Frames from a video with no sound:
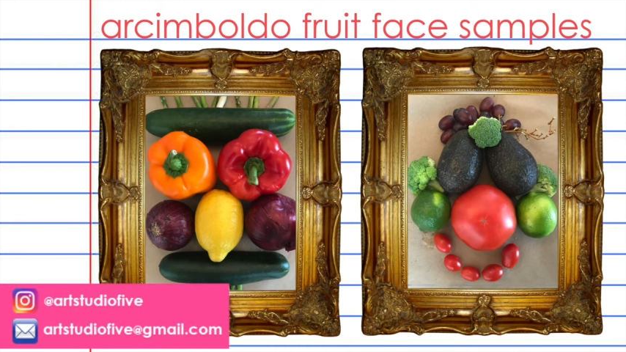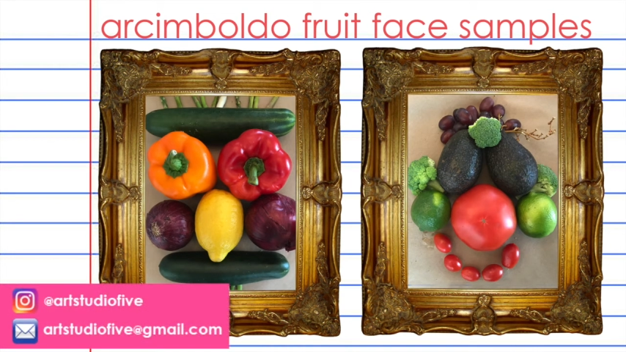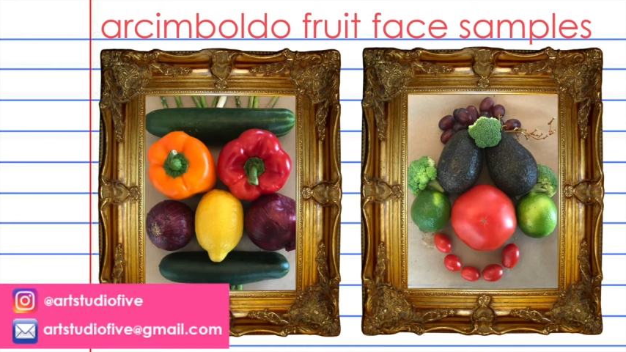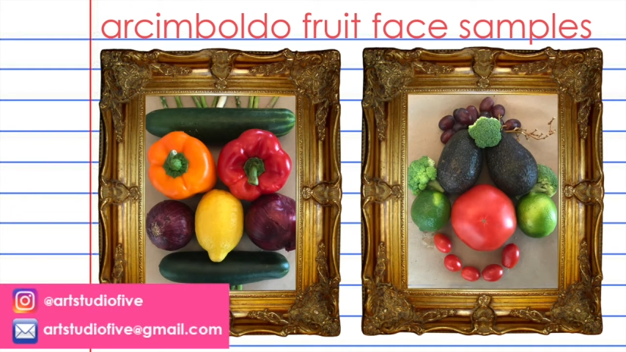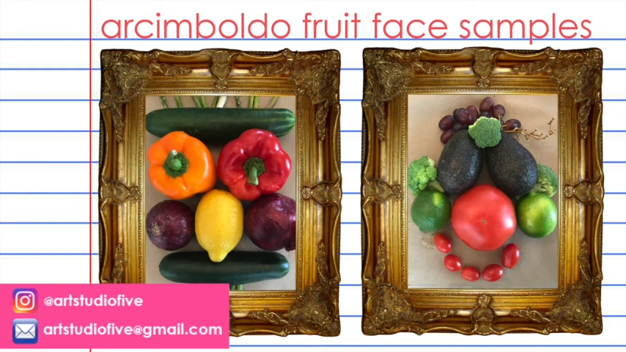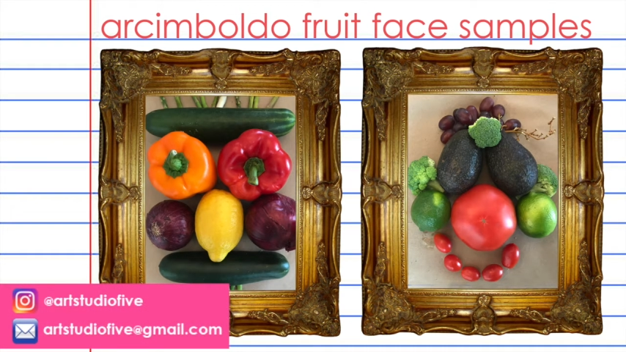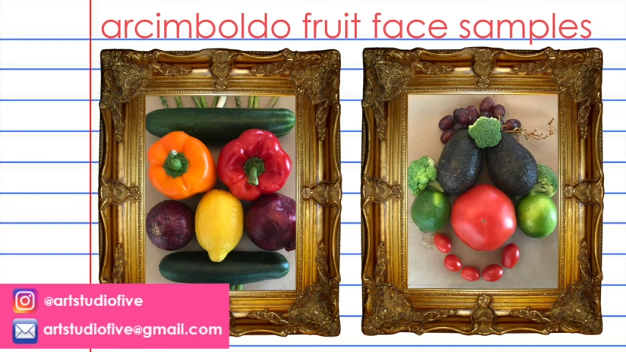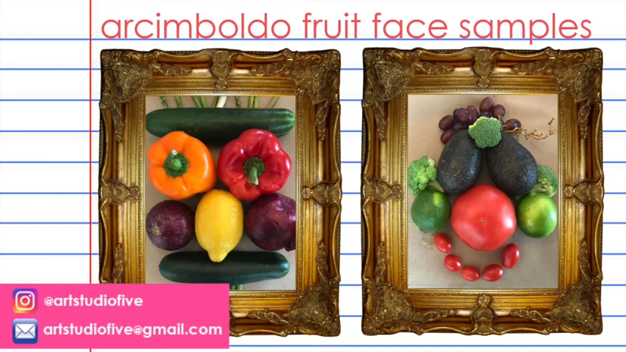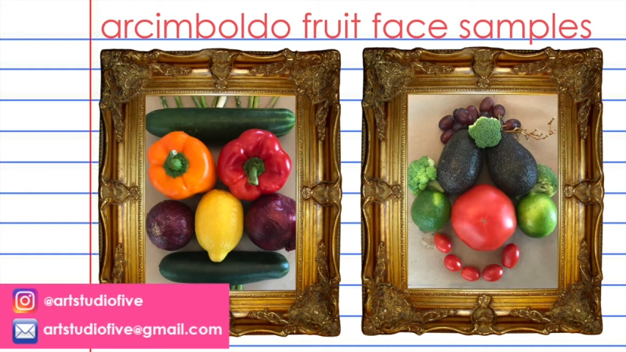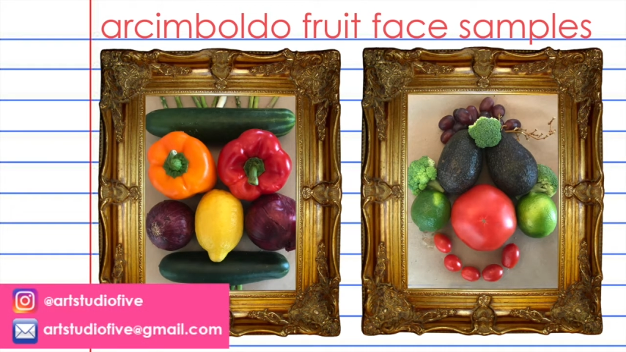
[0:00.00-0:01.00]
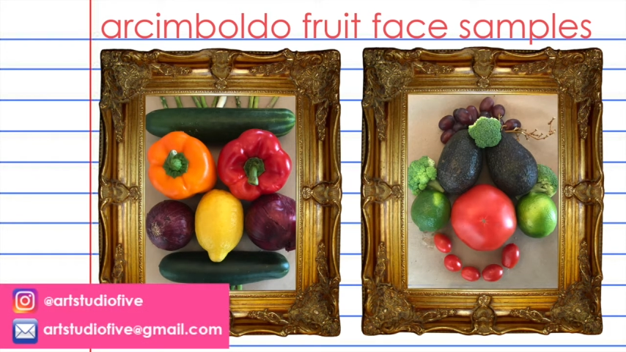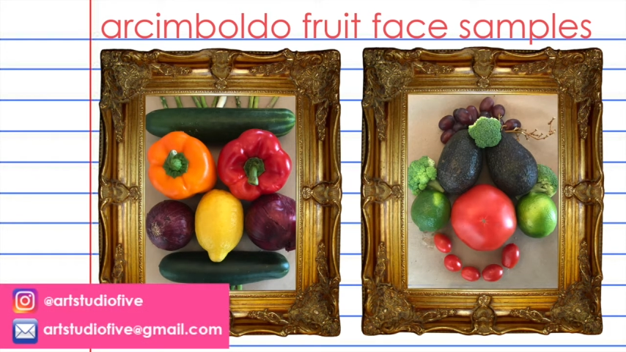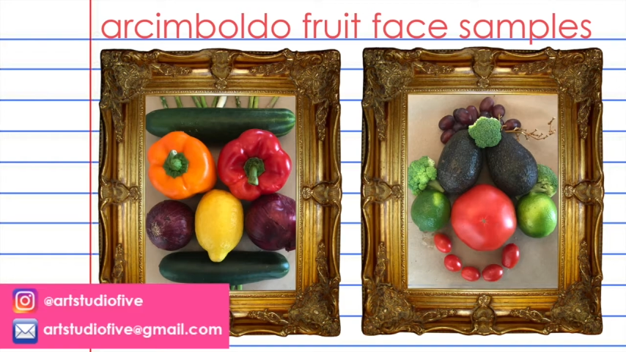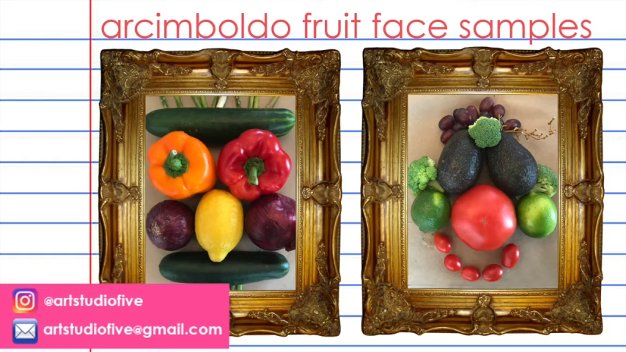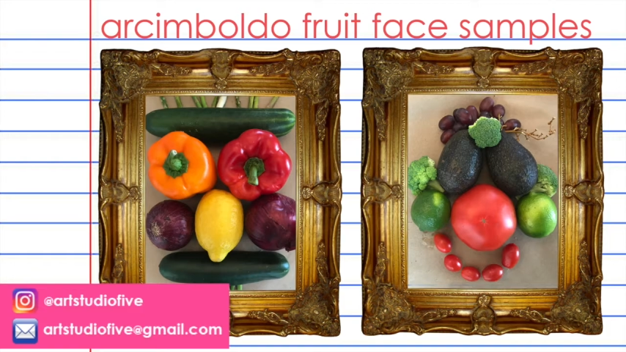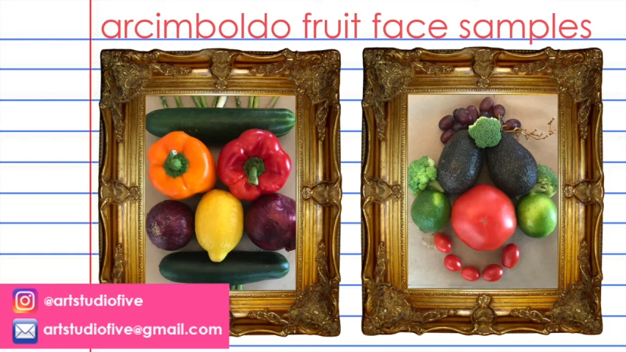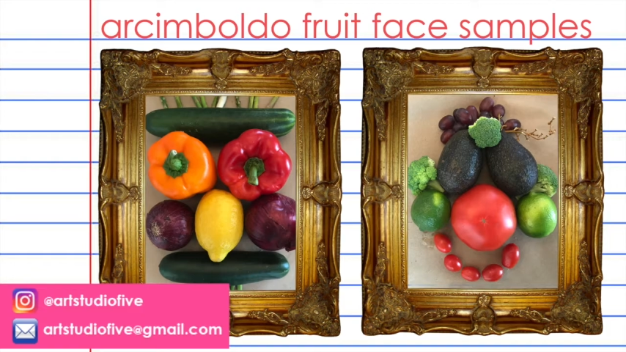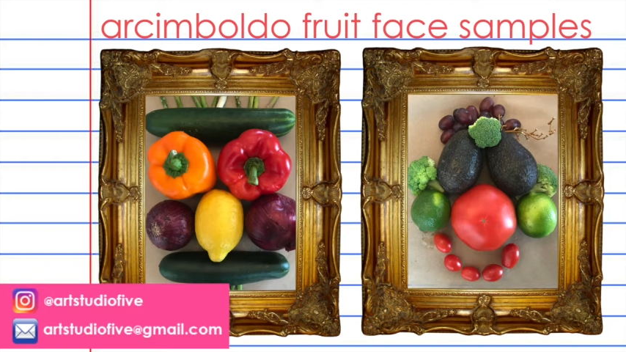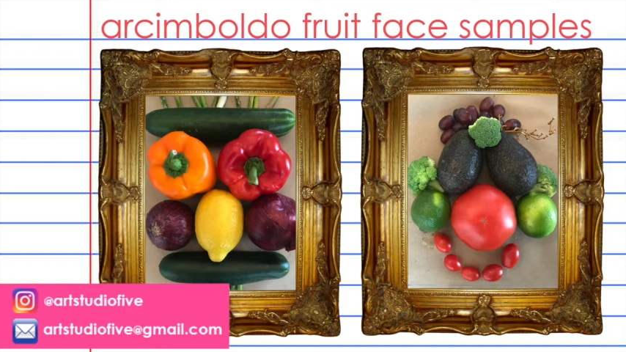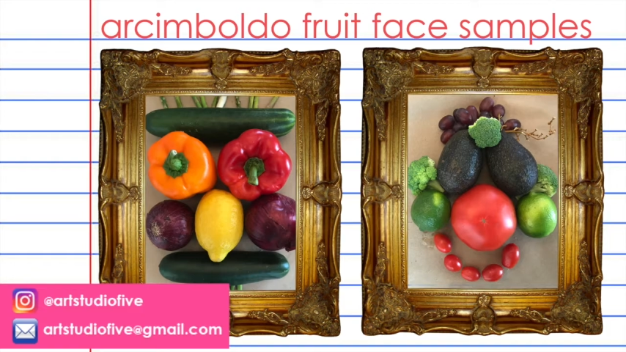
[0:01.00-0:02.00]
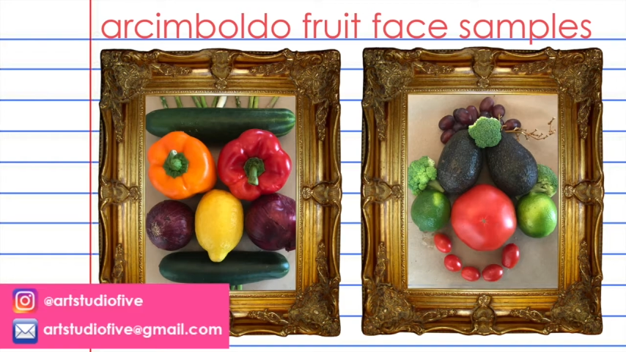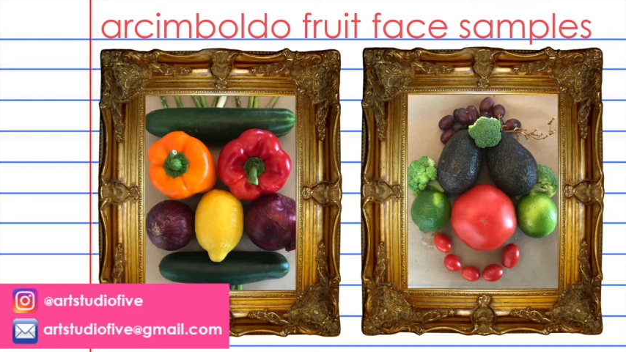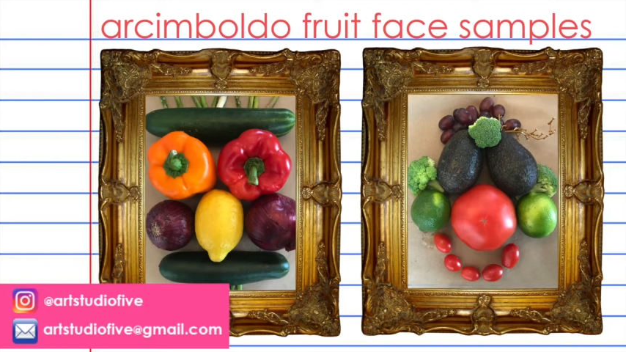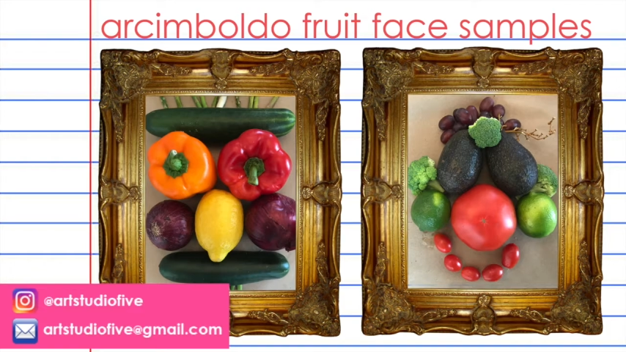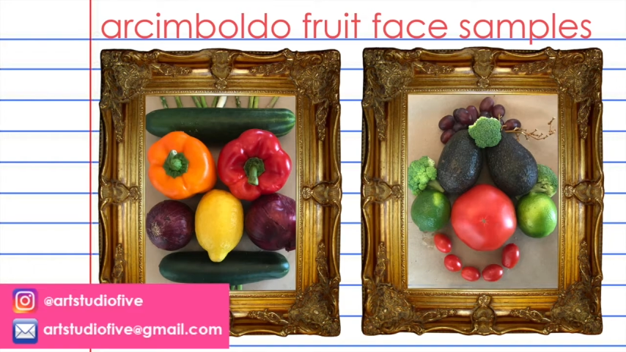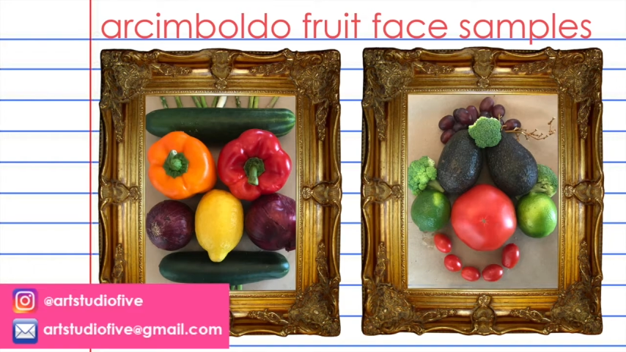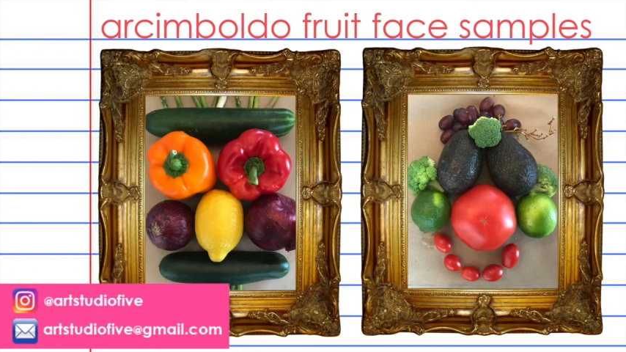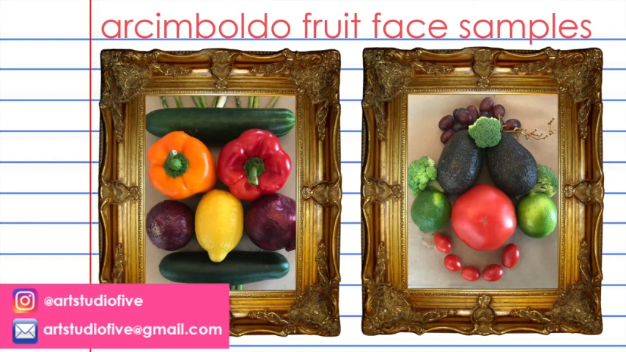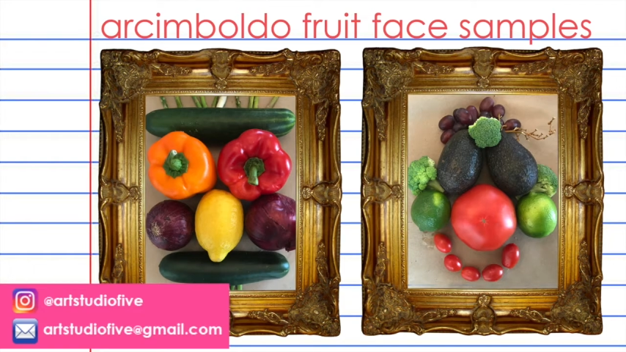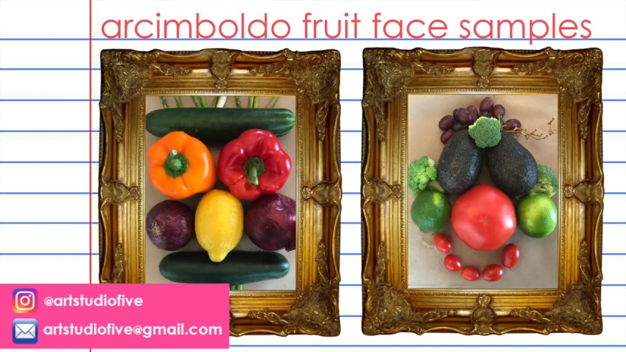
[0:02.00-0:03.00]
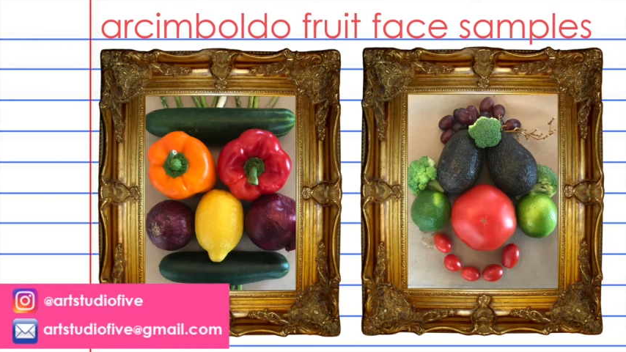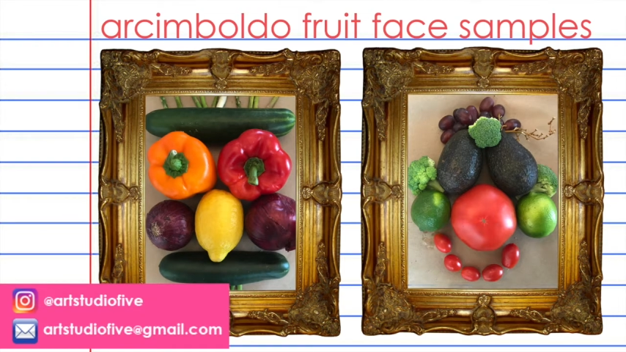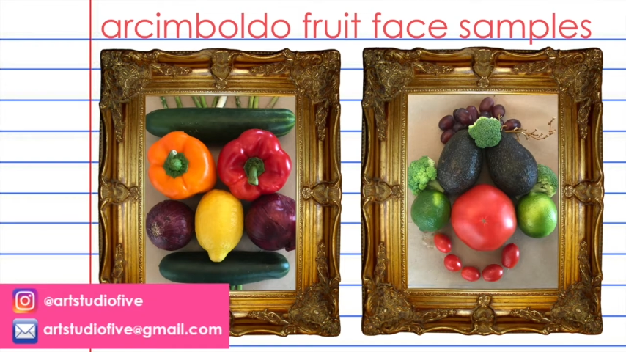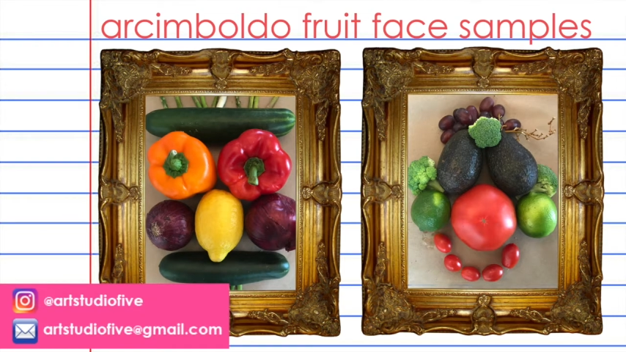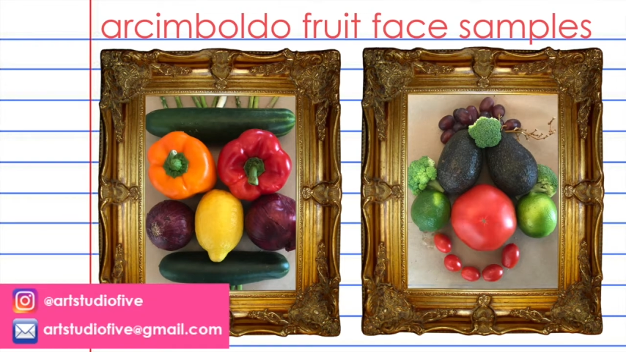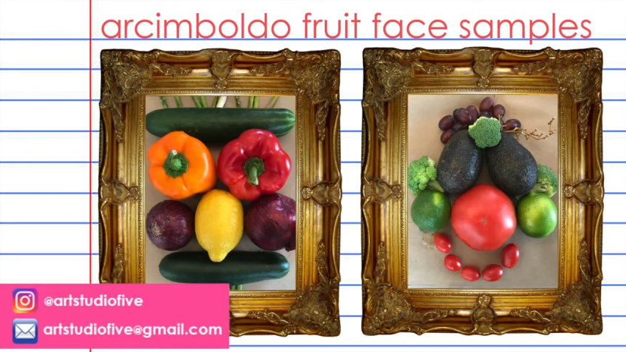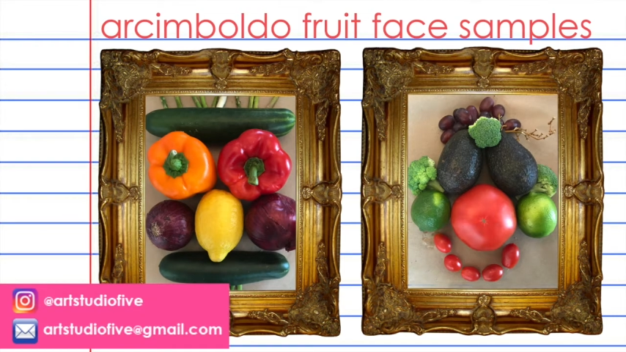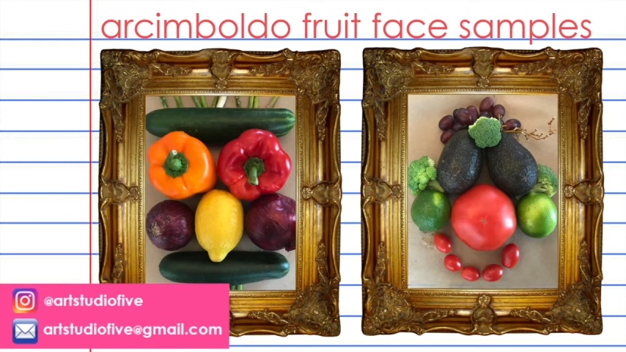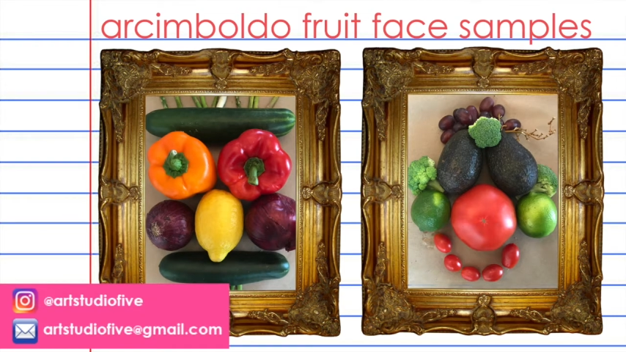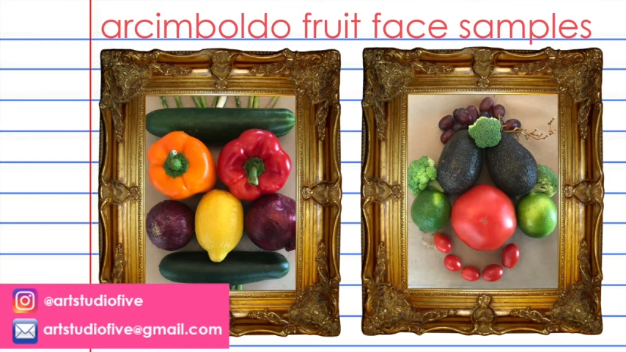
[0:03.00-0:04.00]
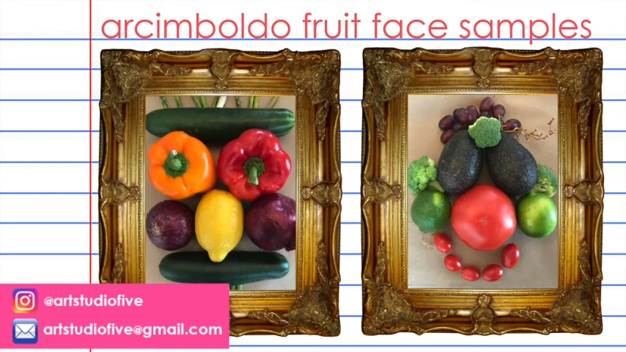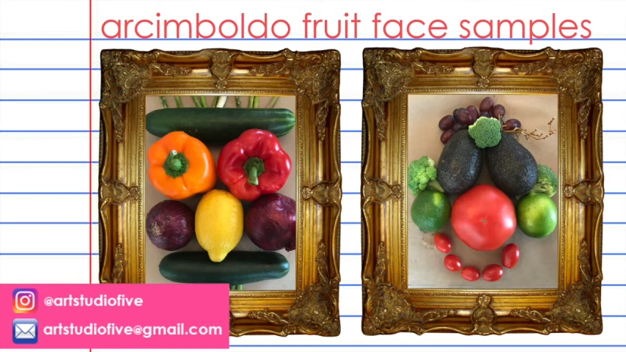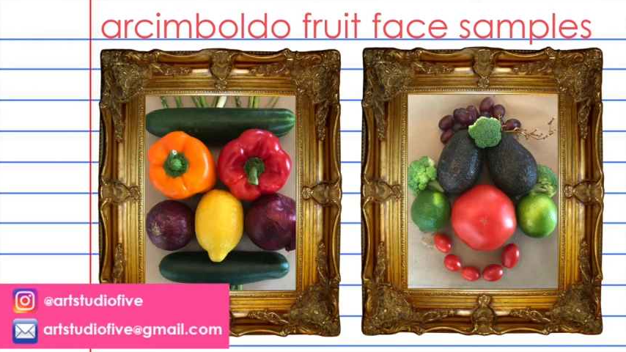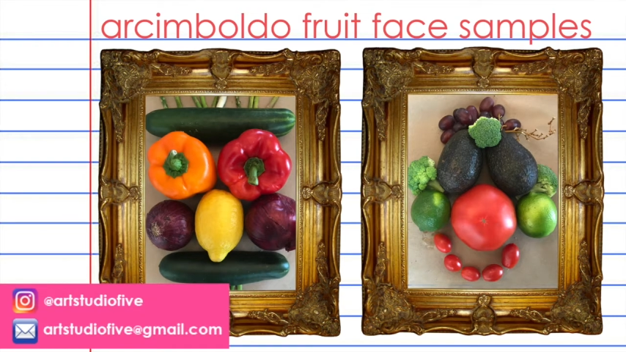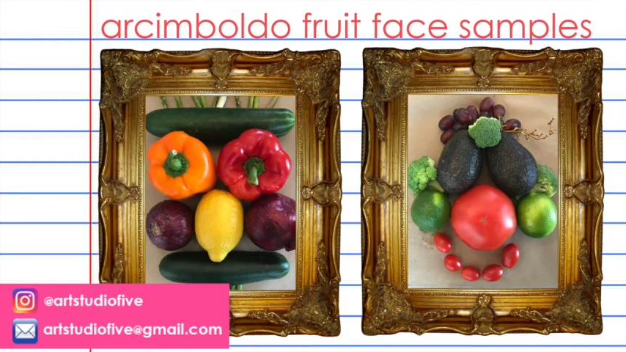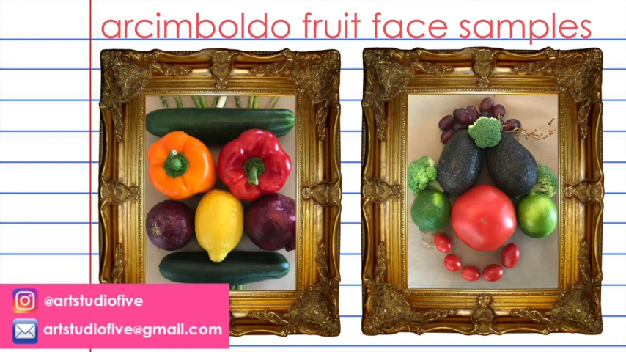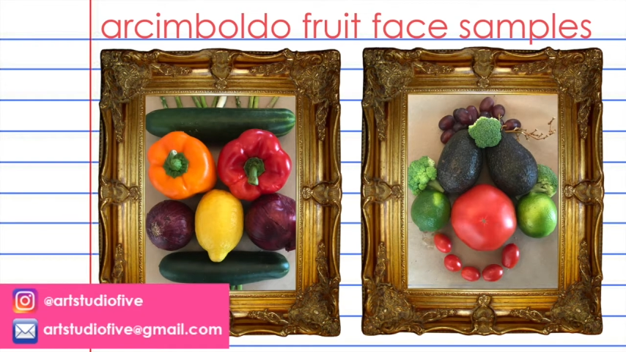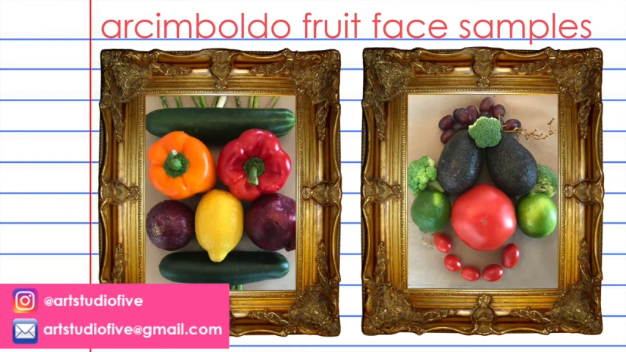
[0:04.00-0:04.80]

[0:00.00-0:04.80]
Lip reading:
Nobody's mouth can be seen.